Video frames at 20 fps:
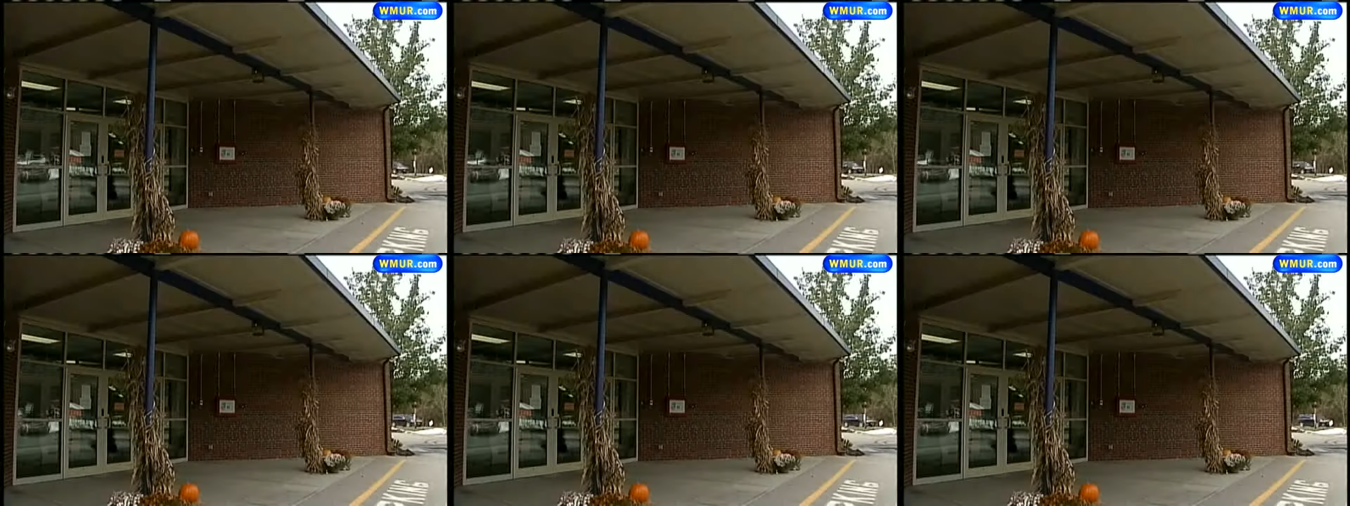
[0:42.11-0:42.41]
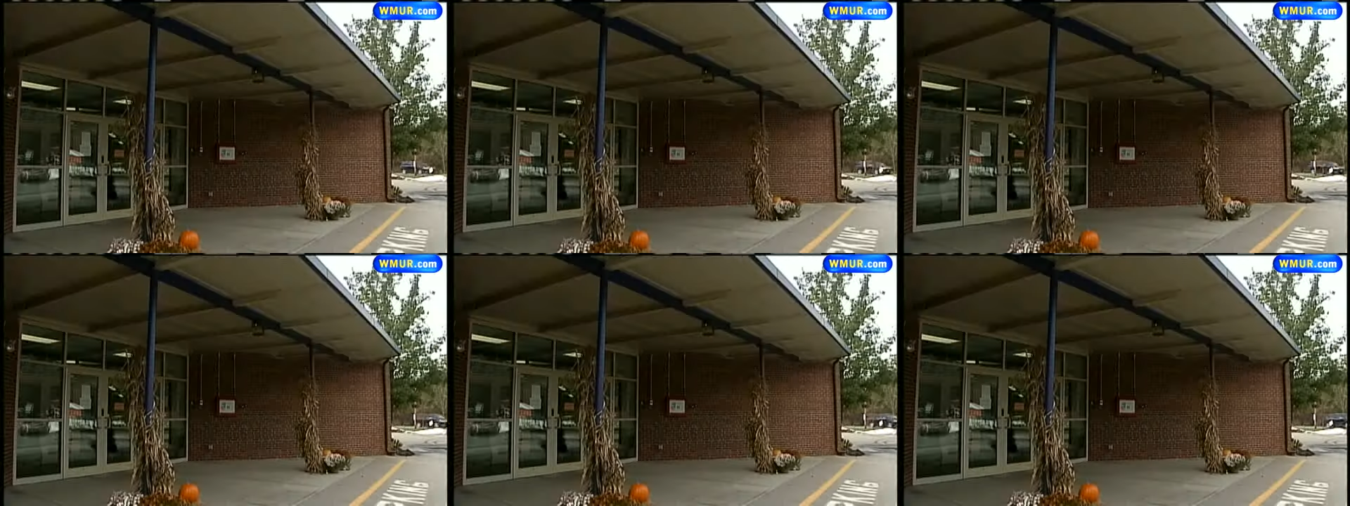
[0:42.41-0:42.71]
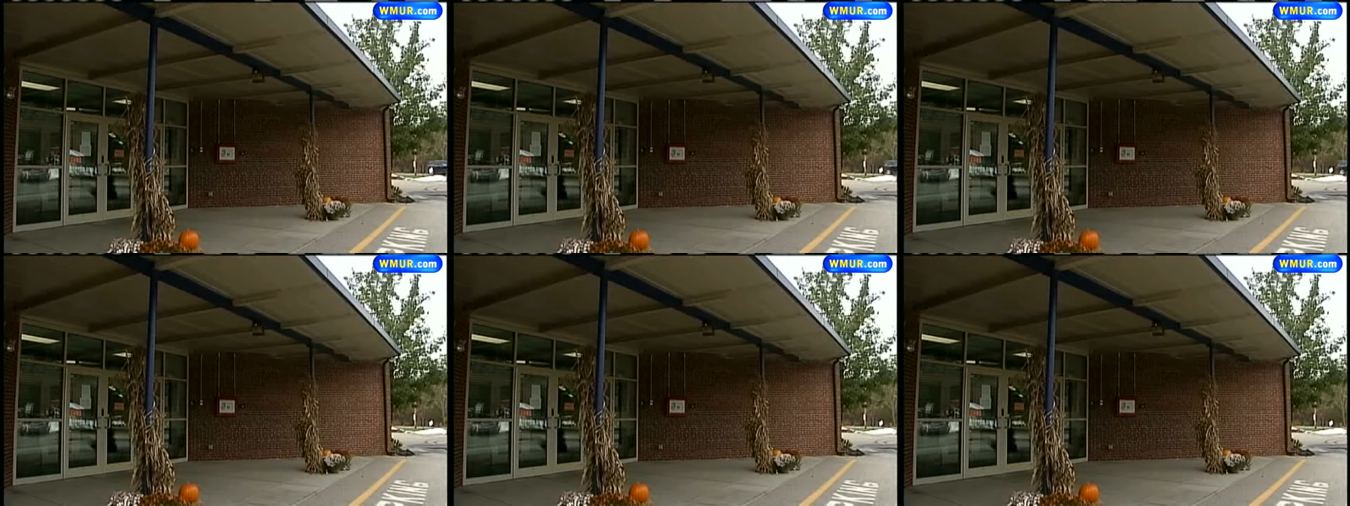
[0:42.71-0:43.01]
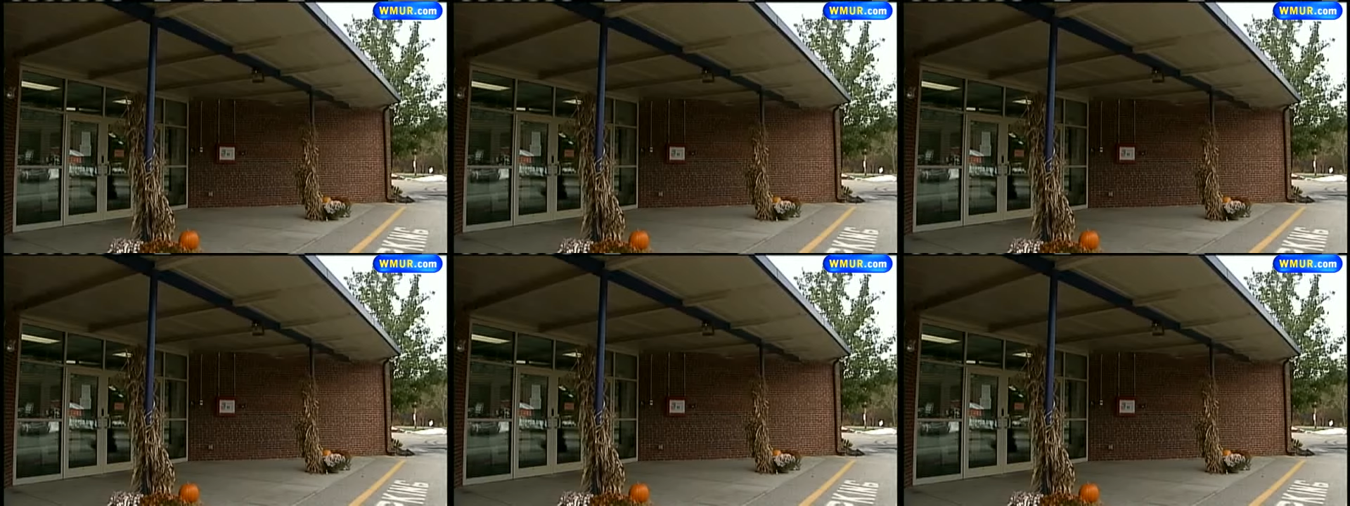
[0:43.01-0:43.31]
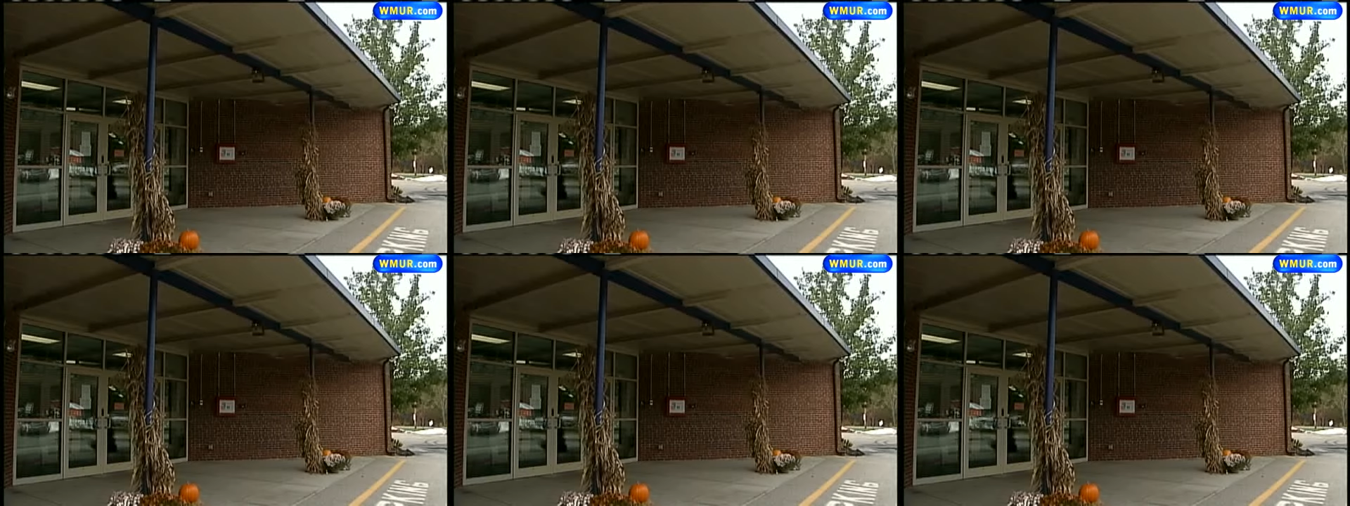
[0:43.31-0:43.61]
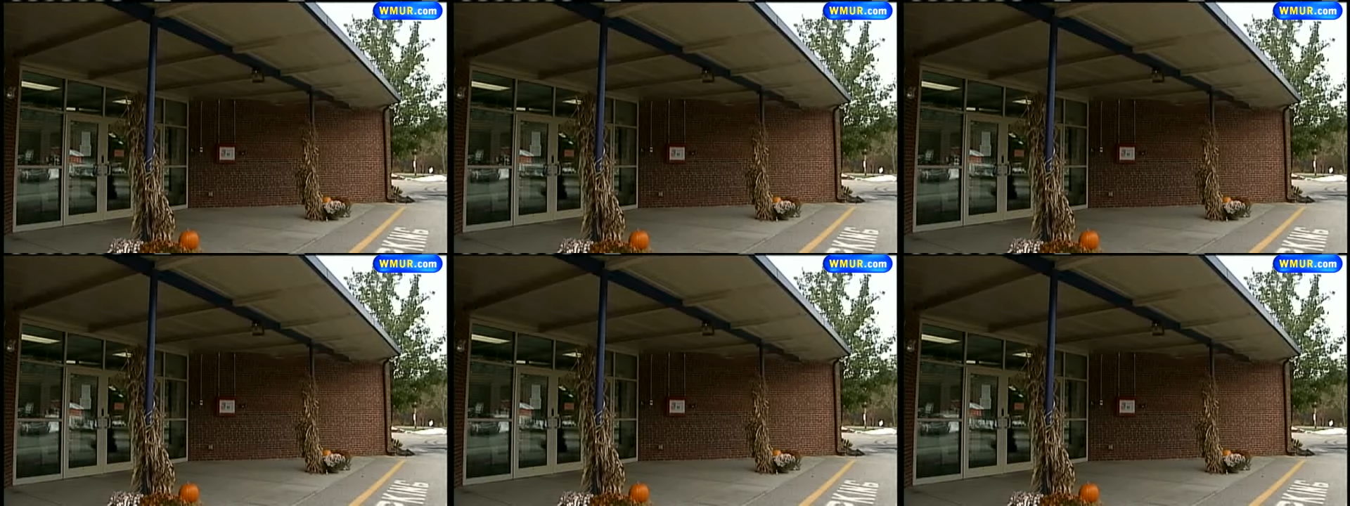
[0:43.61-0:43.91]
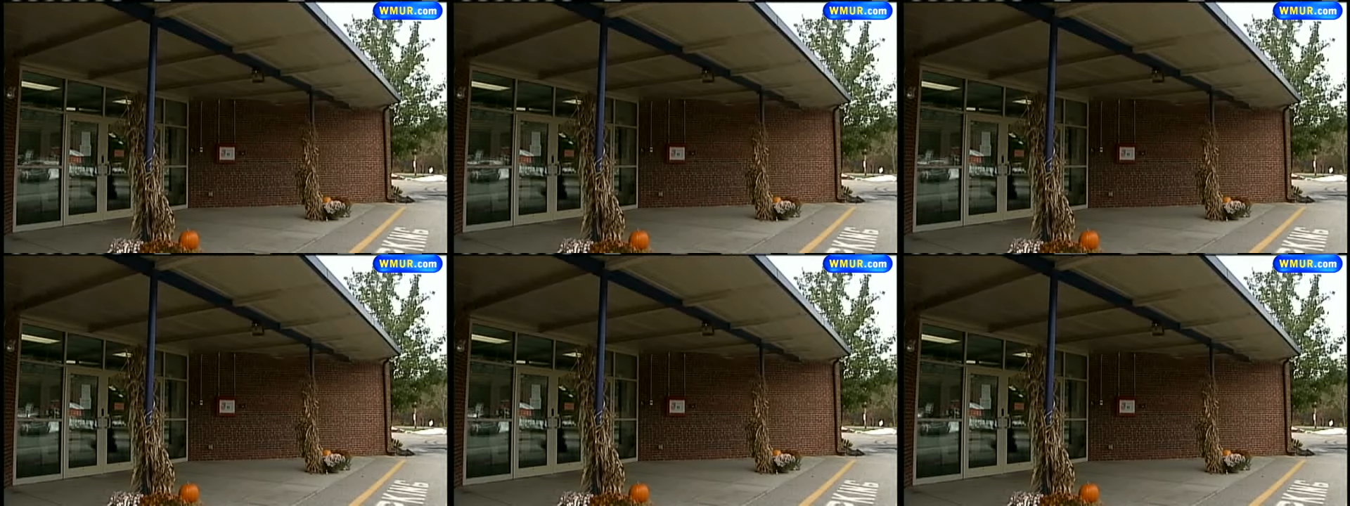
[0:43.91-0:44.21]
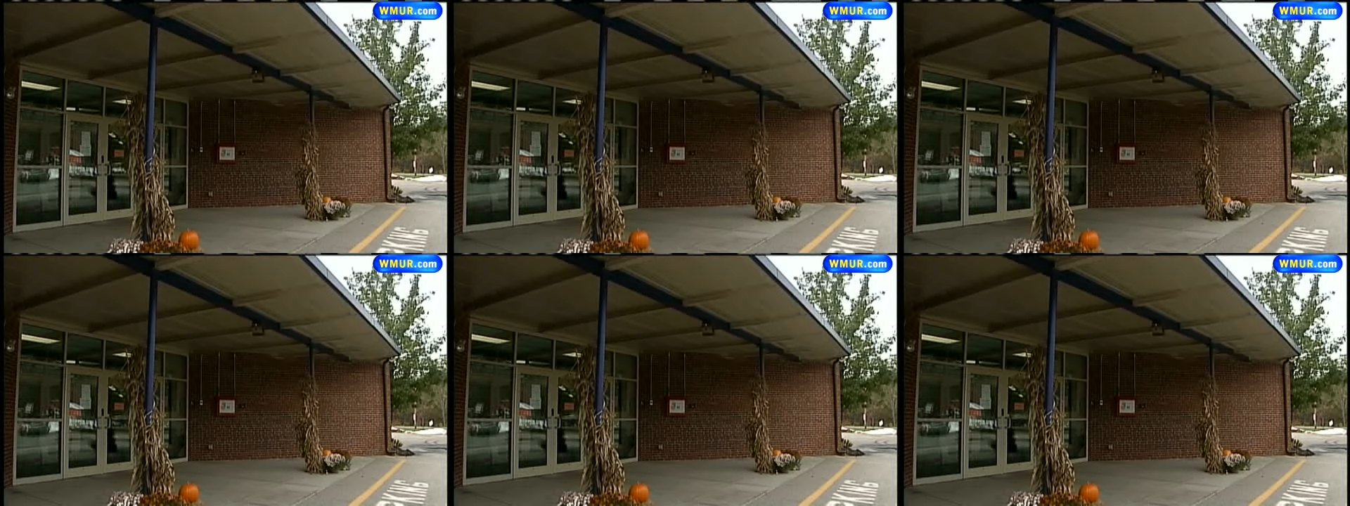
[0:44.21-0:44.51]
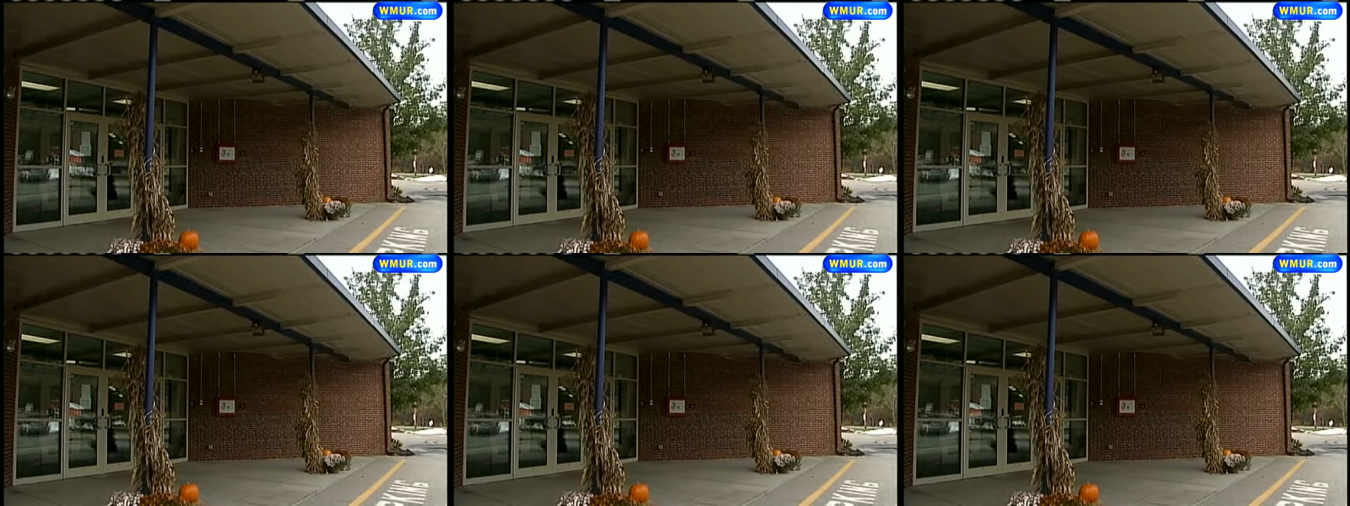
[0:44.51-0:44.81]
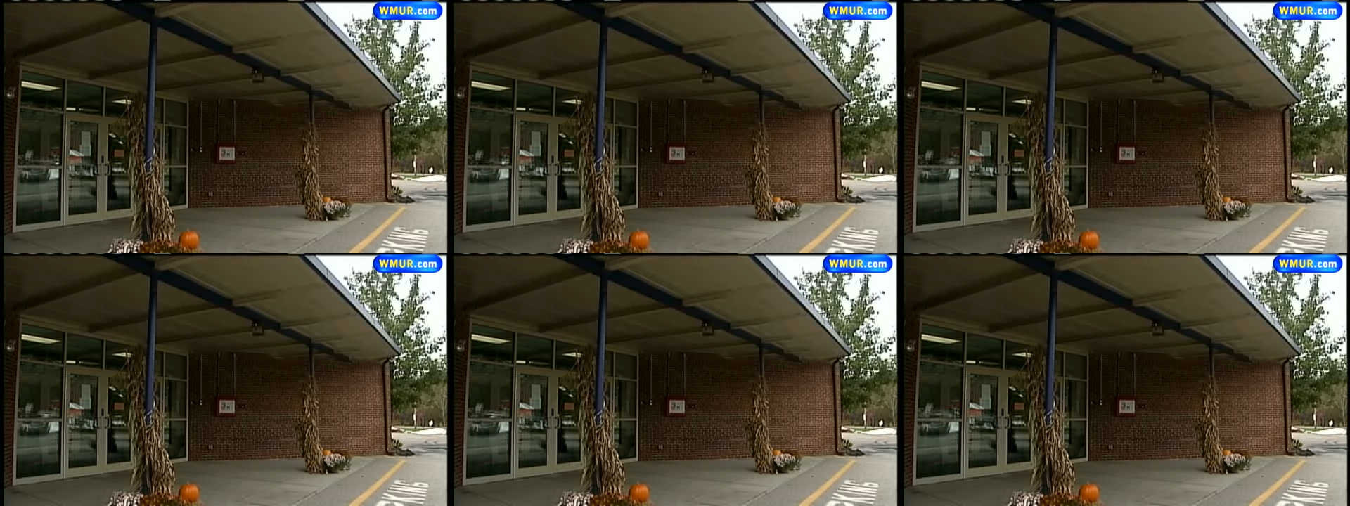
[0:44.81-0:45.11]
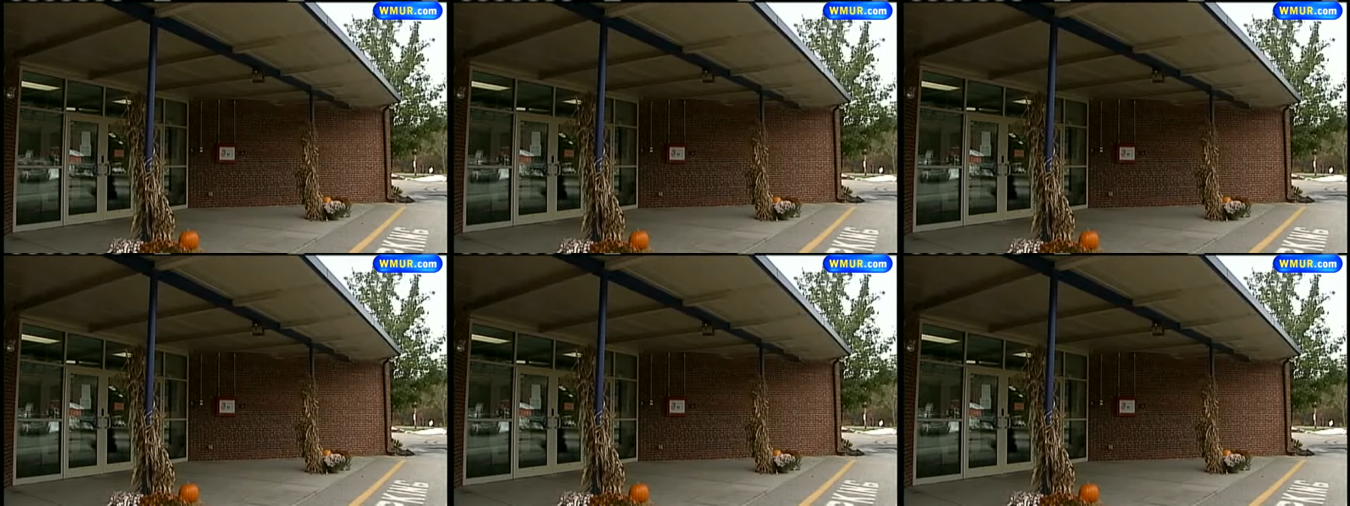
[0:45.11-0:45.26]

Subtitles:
(no speaker visible)